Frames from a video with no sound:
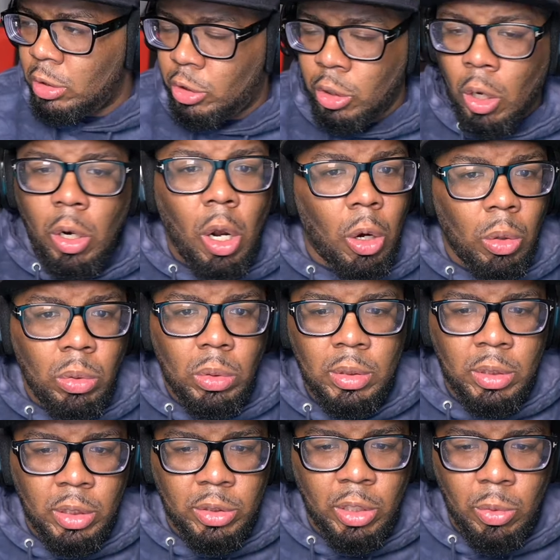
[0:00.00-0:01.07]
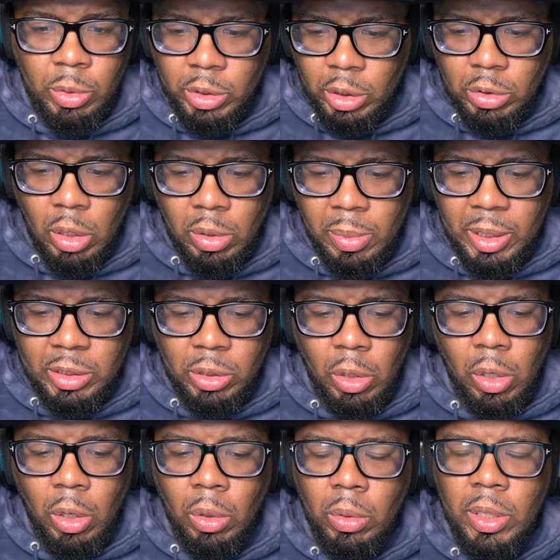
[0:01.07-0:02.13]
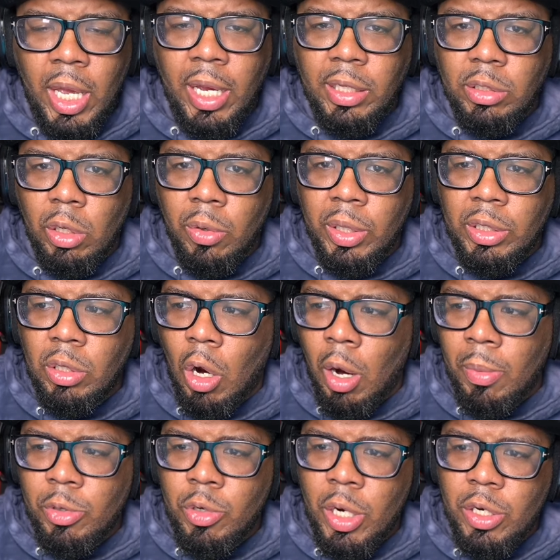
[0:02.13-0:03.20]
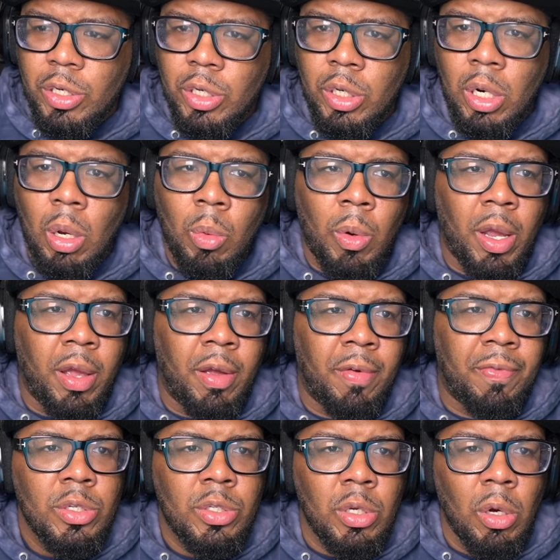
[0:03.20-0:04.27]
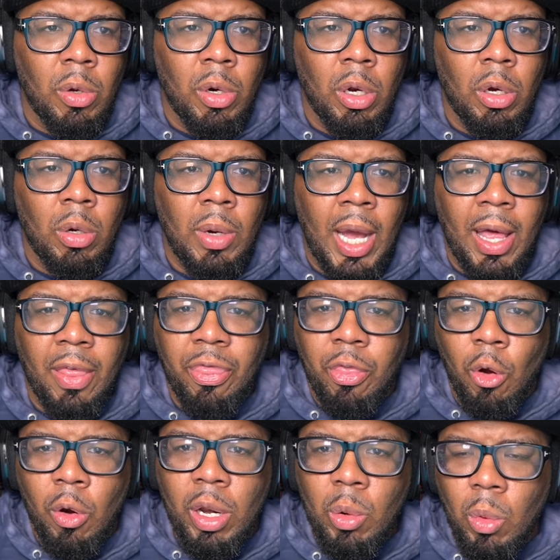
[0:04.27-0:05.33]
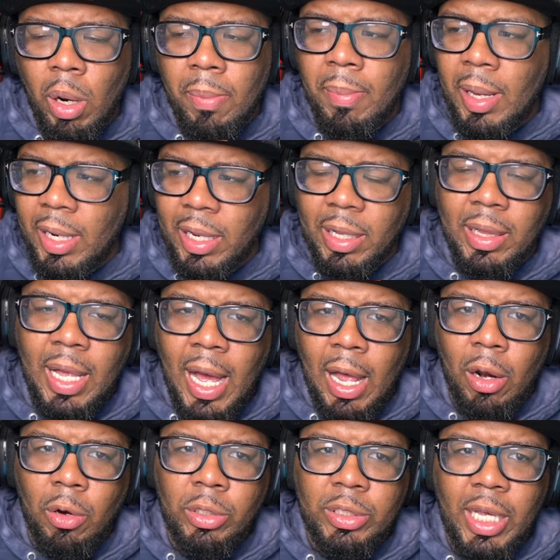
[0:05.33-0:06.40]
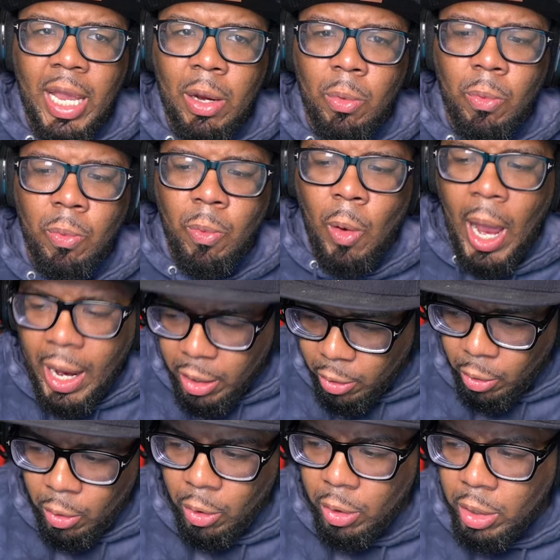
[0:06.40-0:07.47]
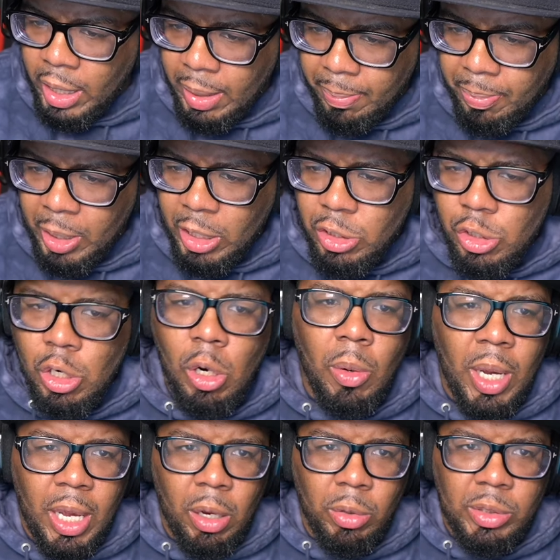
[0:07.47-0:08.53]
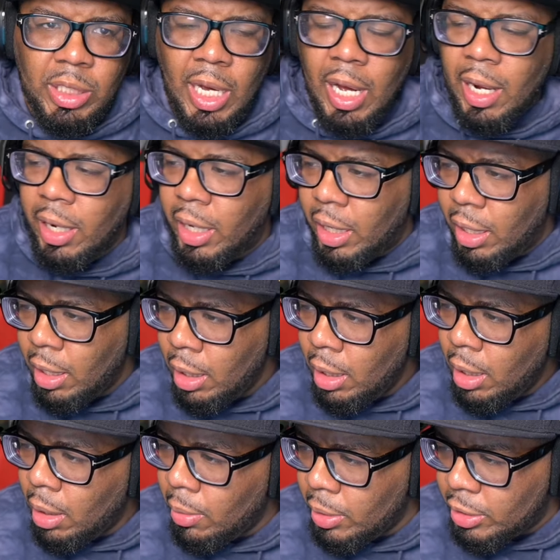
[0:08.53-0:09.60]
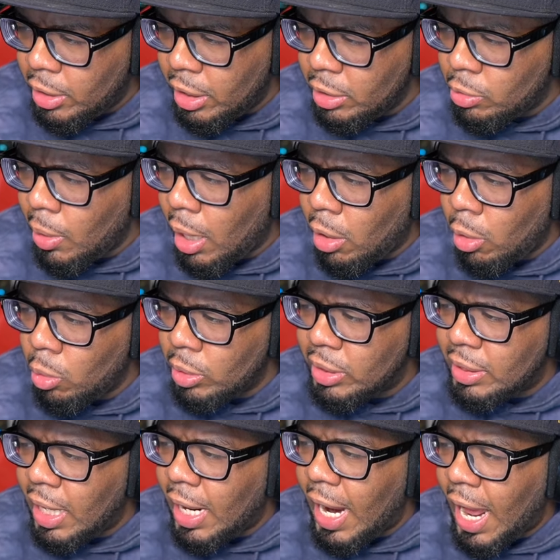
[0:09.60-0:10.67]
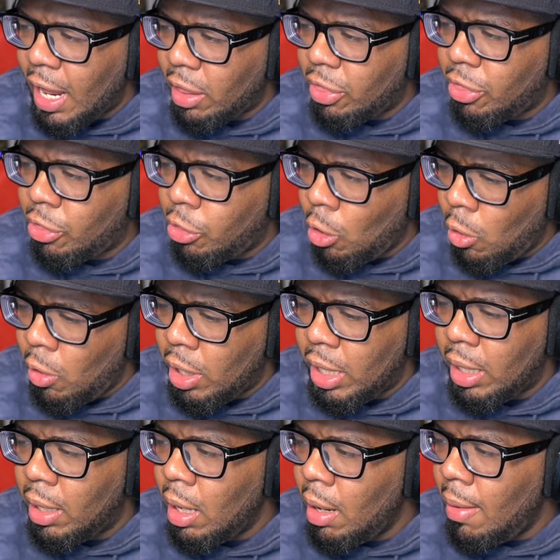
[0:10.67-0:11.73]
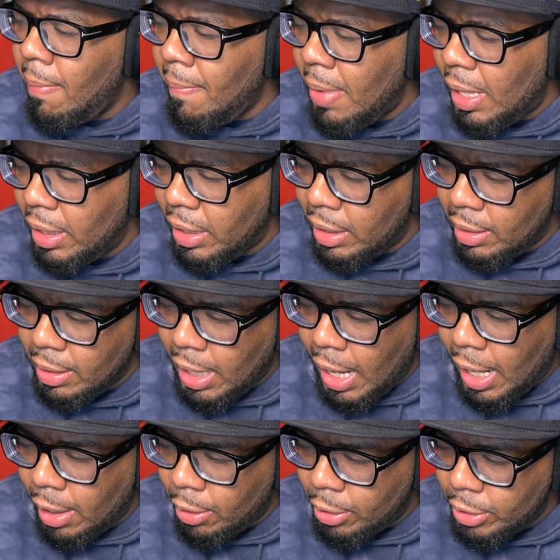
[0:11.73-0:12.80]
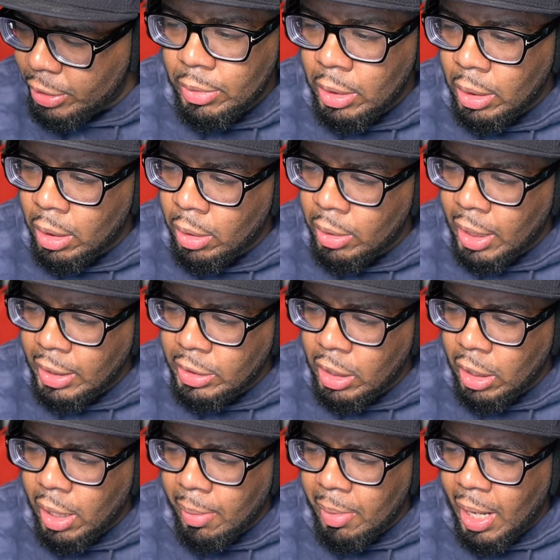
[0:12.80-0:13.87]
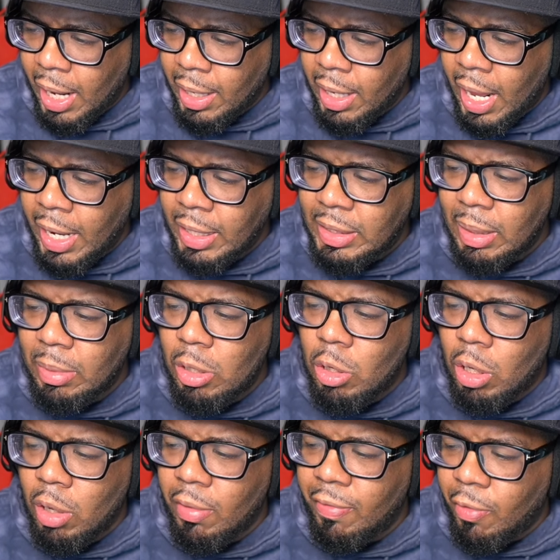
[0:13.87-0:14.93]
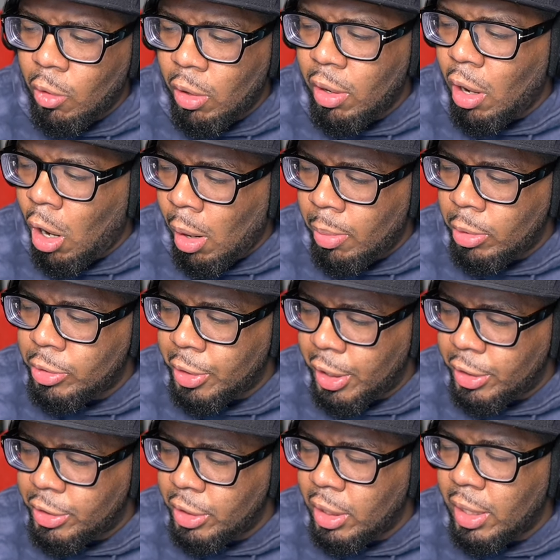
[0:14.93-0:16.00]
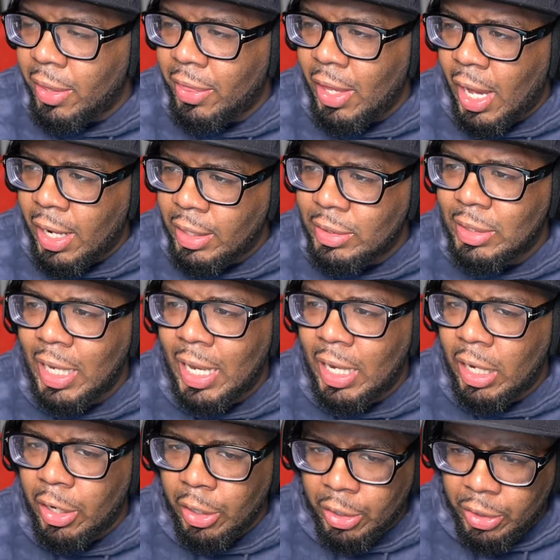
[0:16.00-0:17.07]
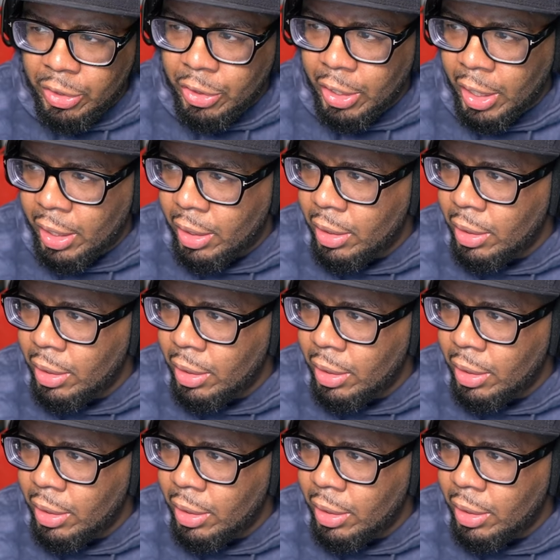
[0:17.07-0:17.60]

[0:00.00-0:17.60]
Soto, because we just talked about Soto, Yankees agreed to arbitration with Soto at $31 million, a record. He beat Shohei Ohtani, which his record was set at $30 million. You know, that's good. I'm glad anytime that you can avoid arbitration, that is a good thing.